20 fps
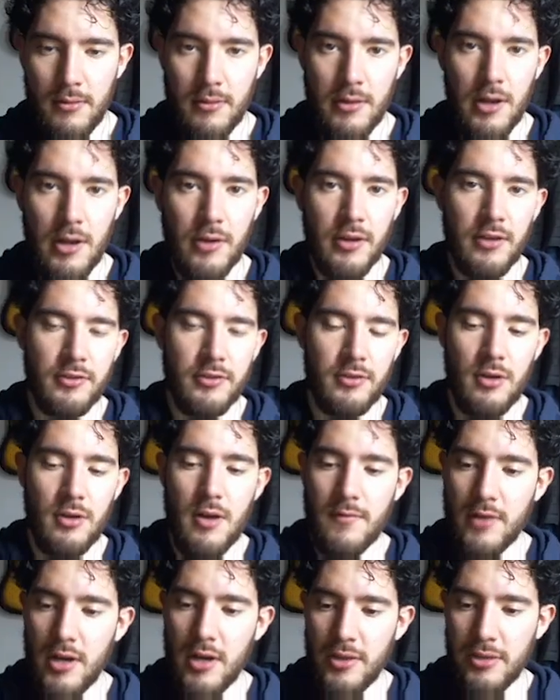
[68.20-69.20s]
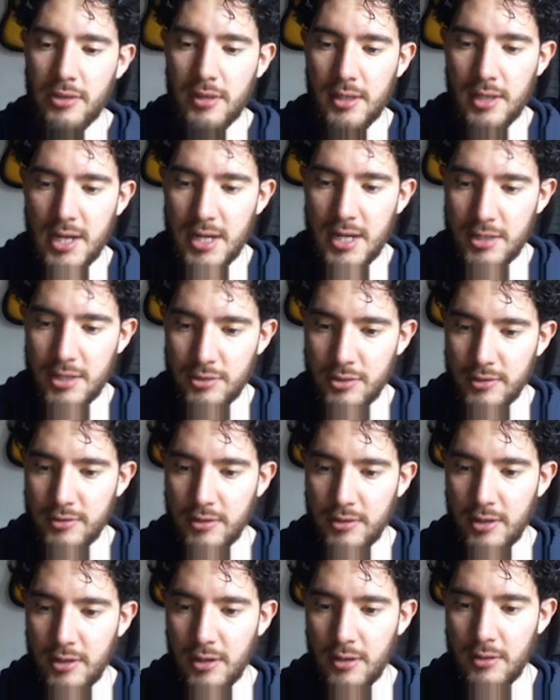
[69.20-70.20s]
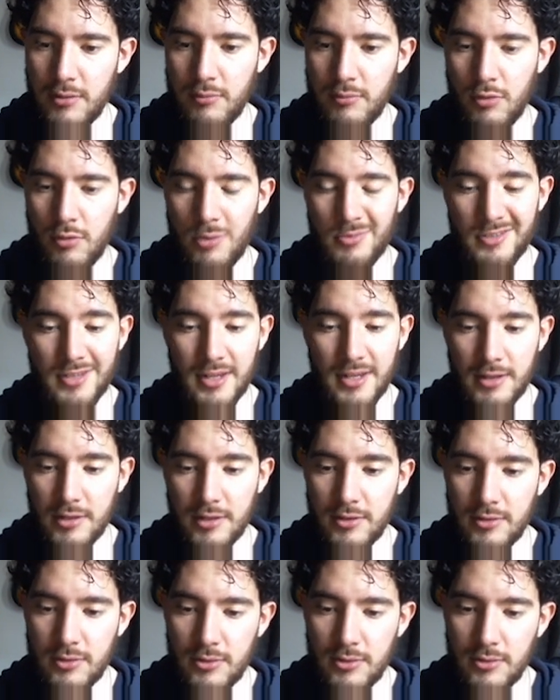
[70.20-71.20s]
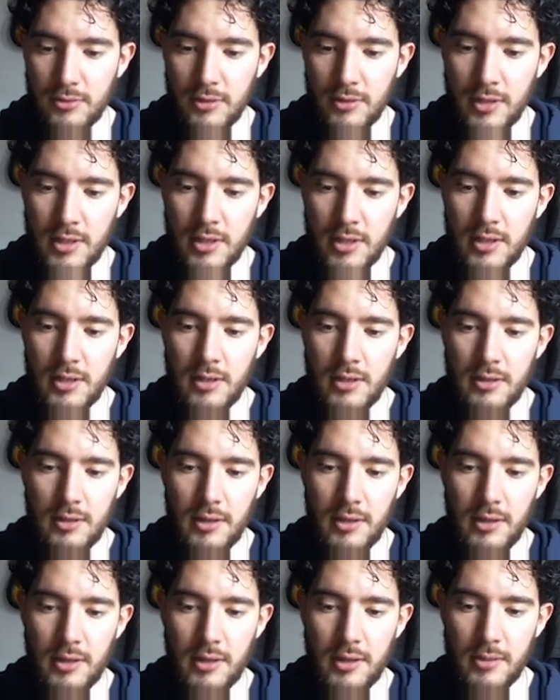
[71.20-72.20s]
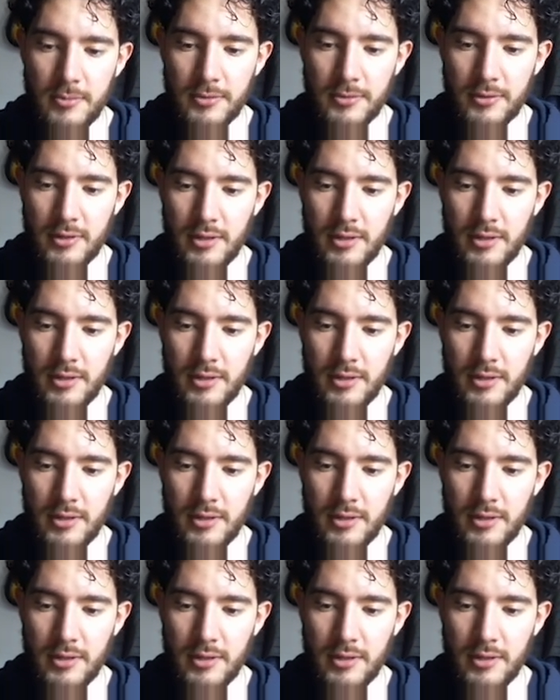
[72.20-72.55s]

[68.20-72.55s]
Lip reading: Okay, so I've got the address here where I'm sending it to, and I'm just gonna